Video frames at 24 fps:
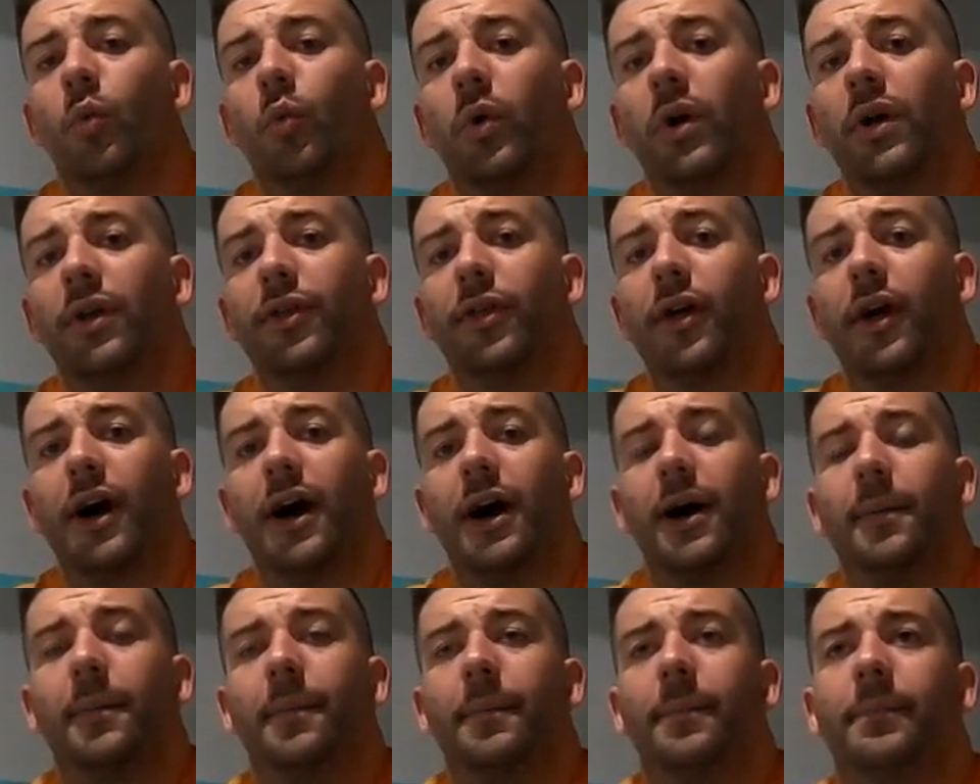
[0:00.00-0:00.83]
with
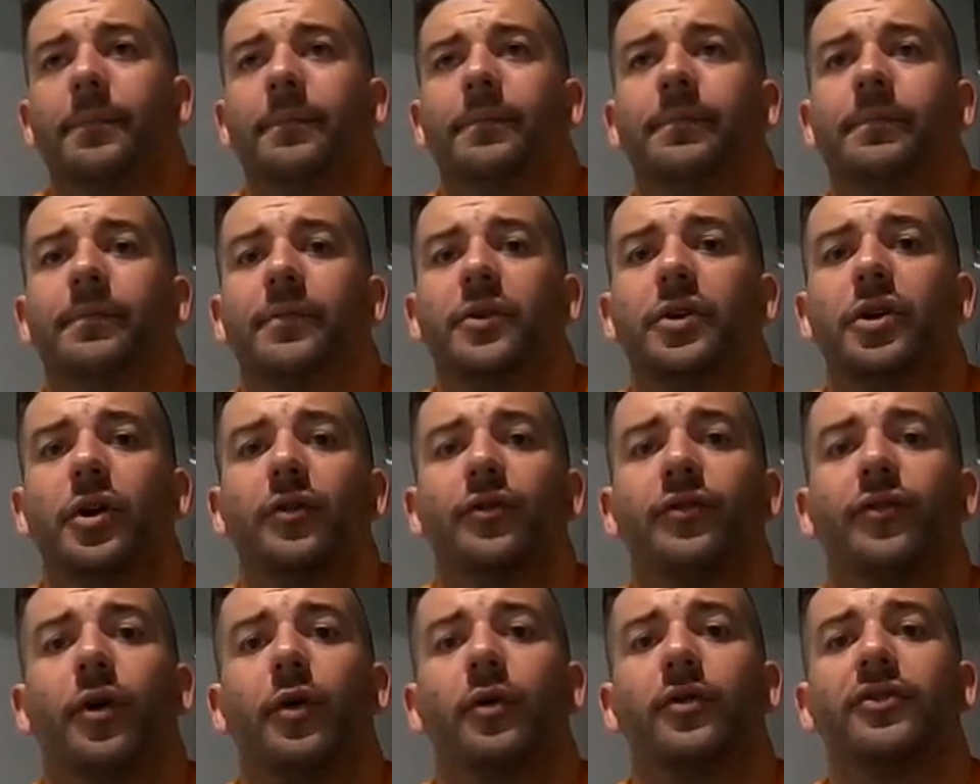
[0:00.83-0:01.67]
um, you know
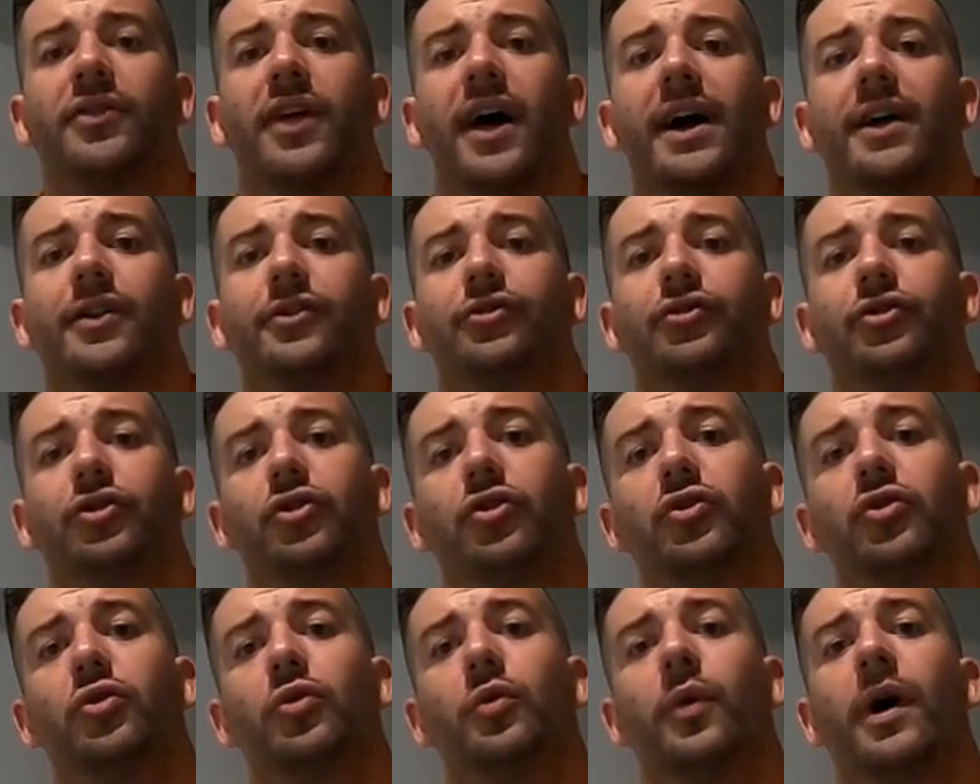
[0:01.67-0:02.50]
folks that
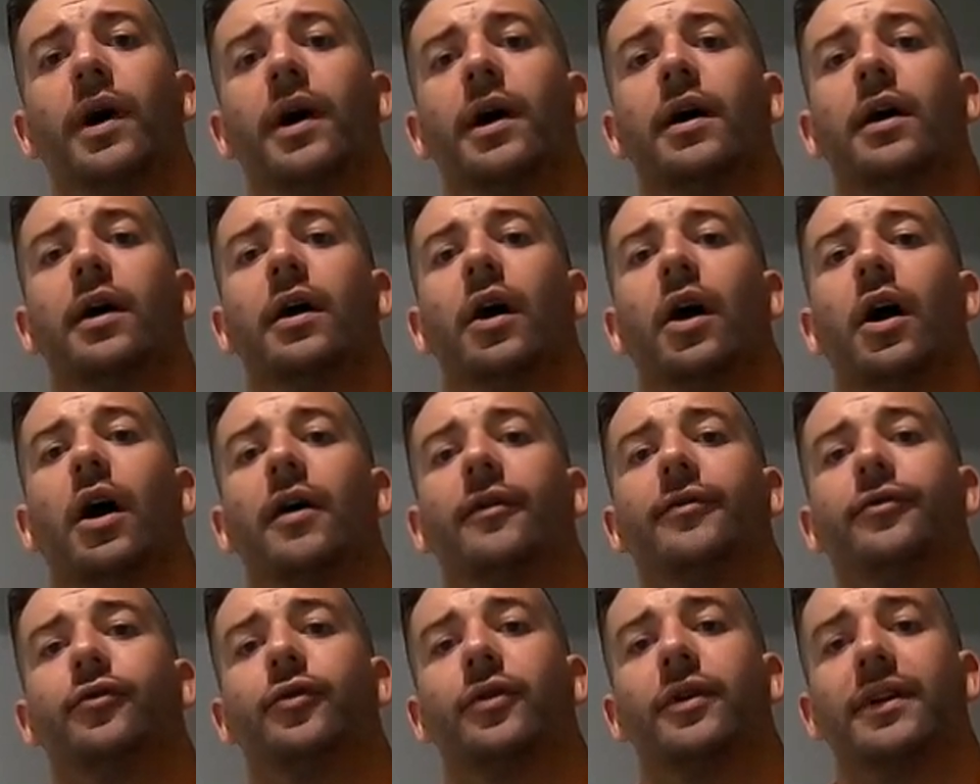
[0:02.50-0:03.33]
do
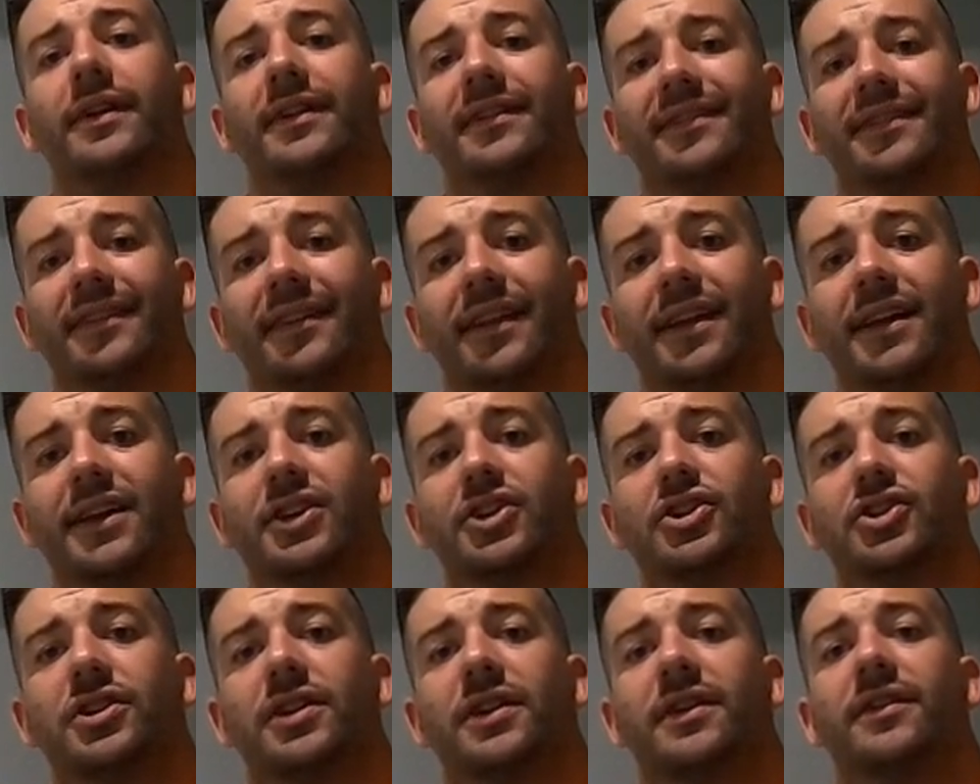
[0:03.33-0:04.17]
off-grid
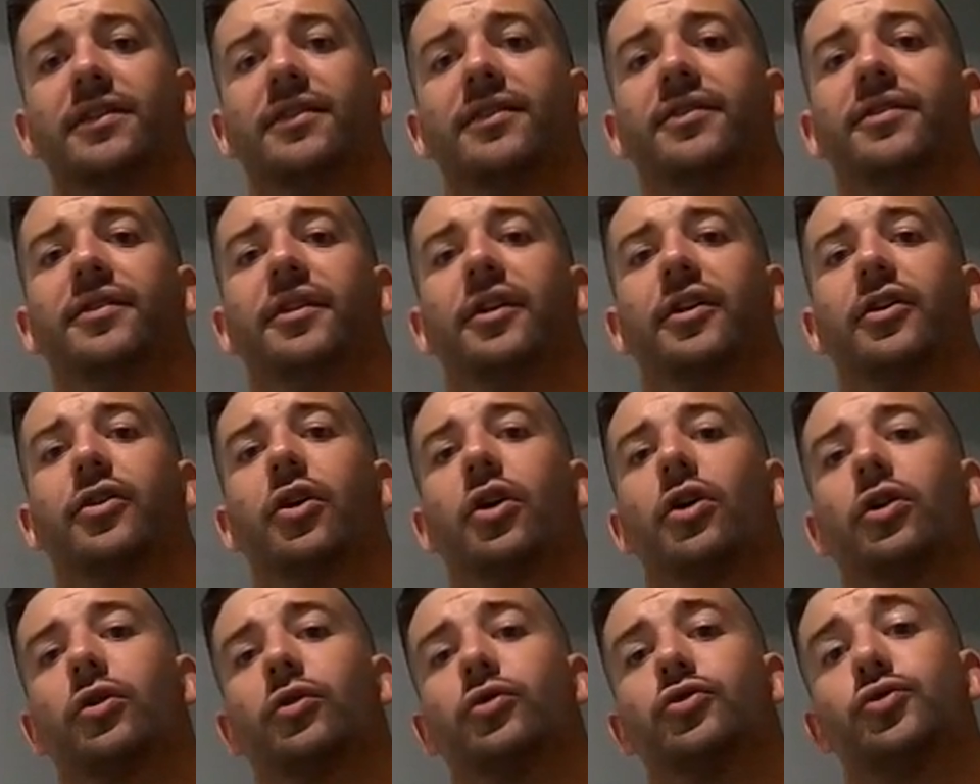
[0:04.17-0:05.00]
installations, uh,
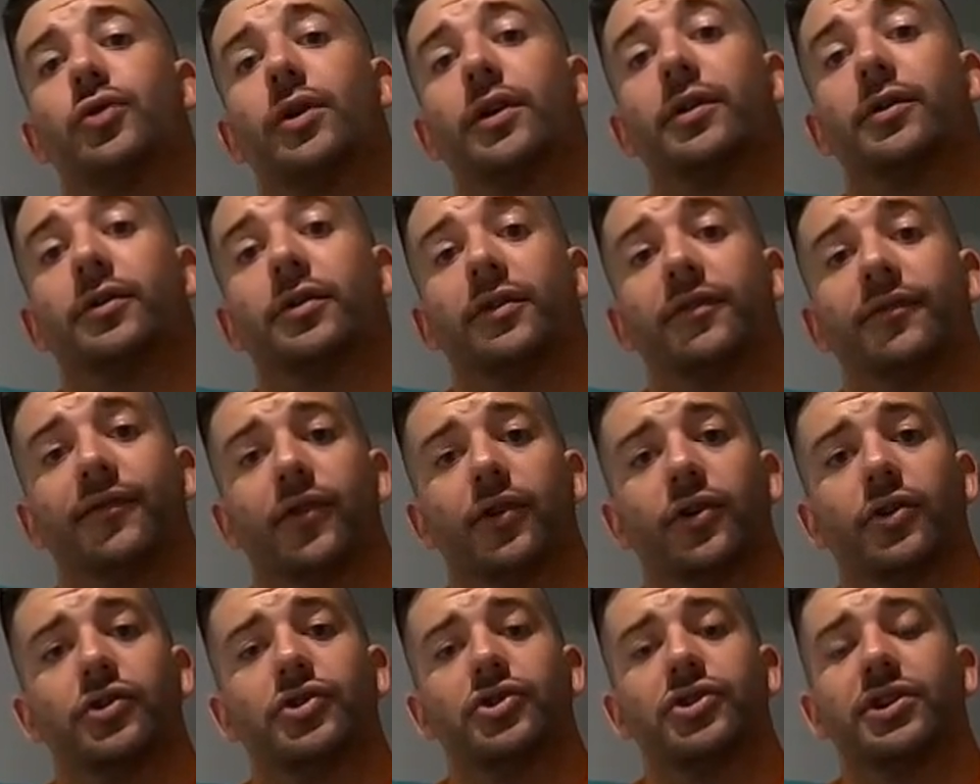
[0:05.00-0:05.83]
cargo trailer
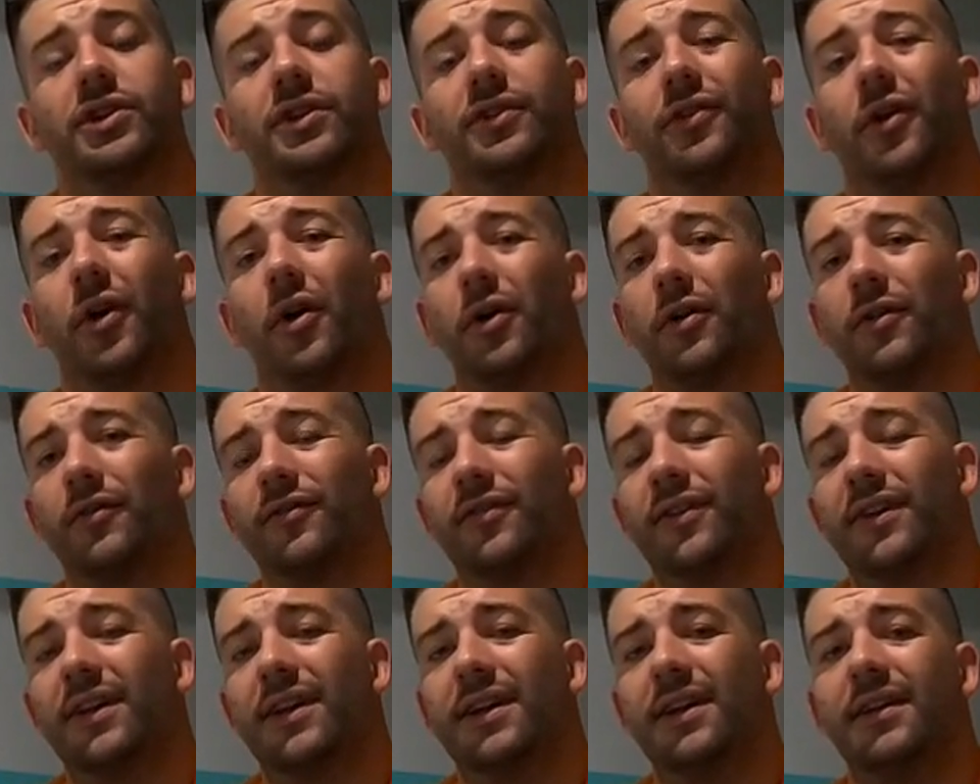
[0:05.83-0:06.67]
conversions,
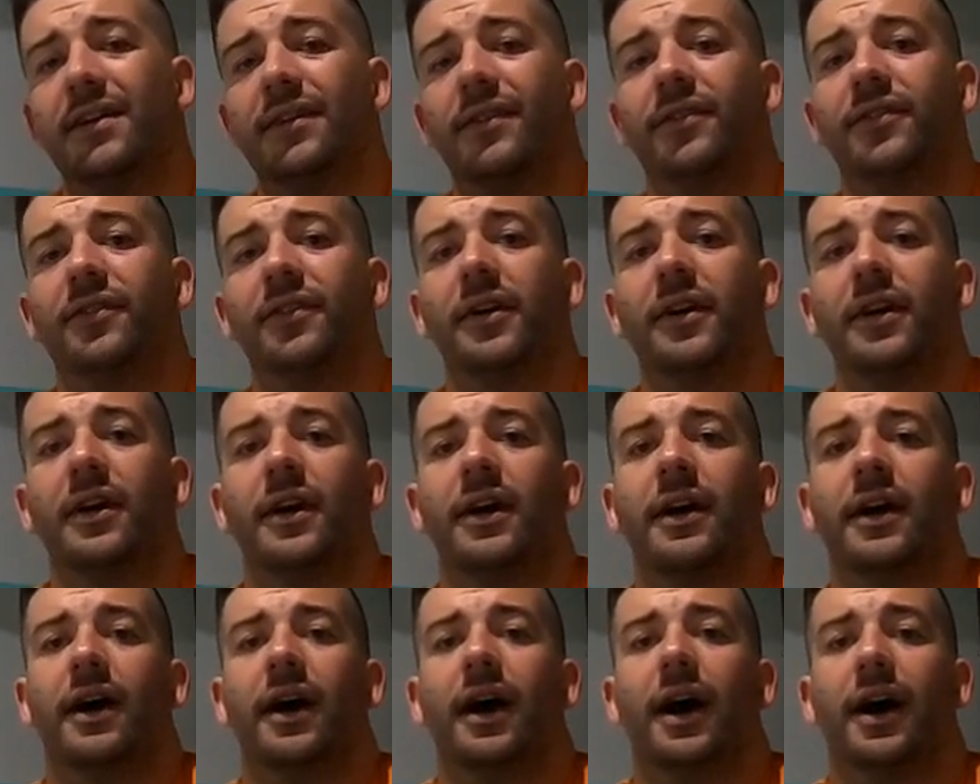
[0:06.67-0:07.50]
RVs,
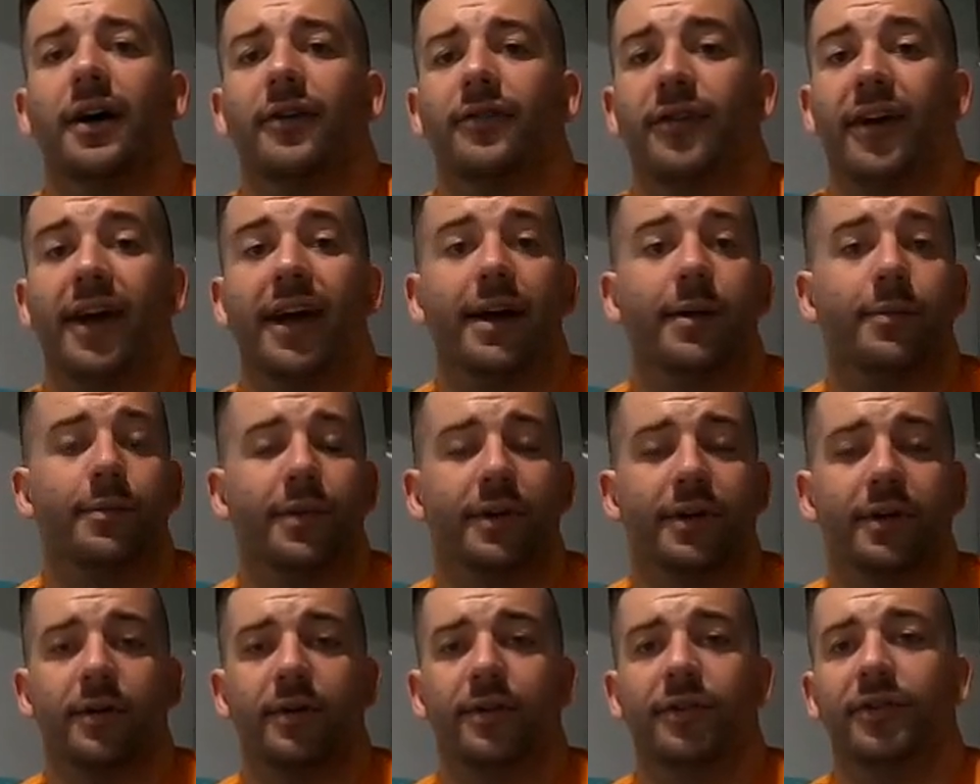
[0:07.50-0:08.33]
uh, van
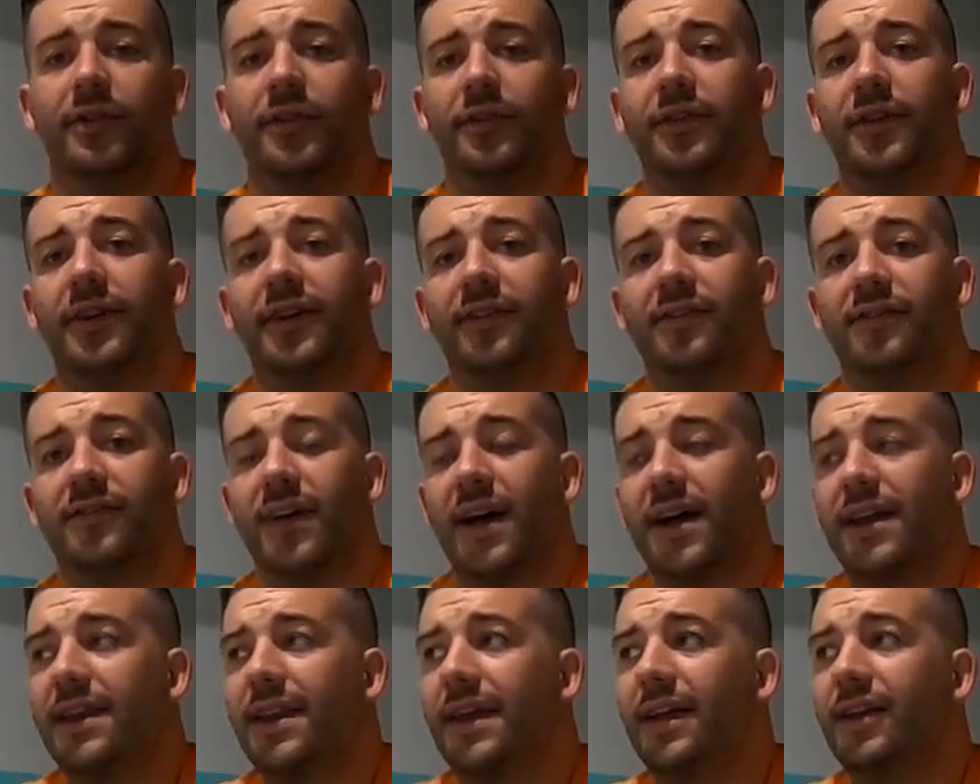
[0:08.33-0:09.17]
builds, and things of
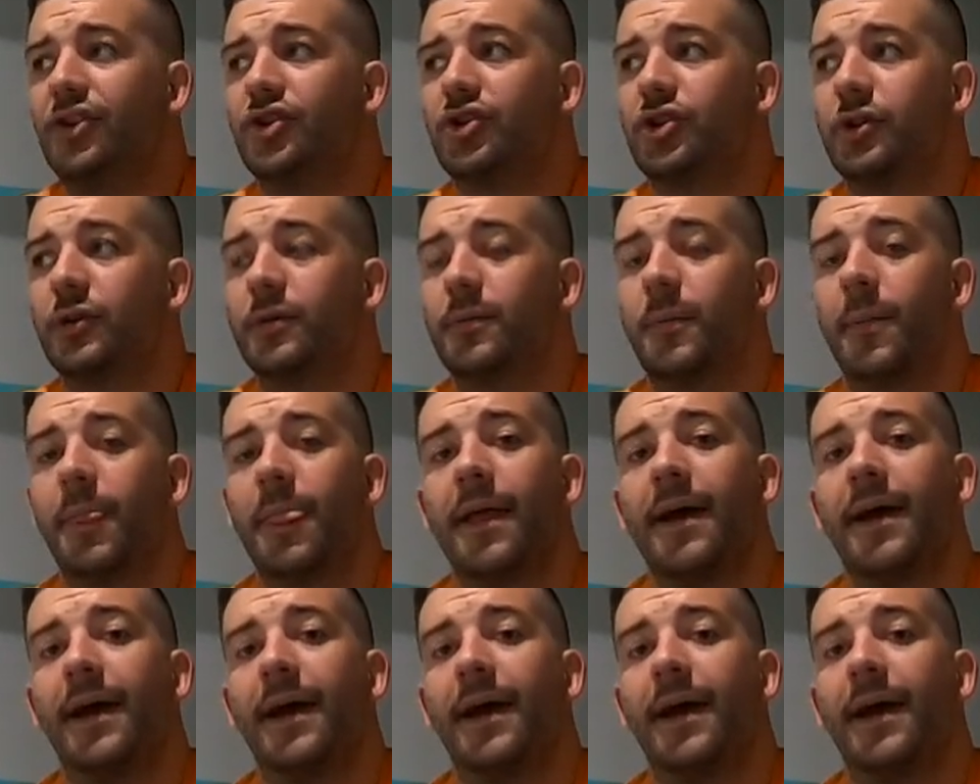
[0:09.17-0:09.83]
that nature.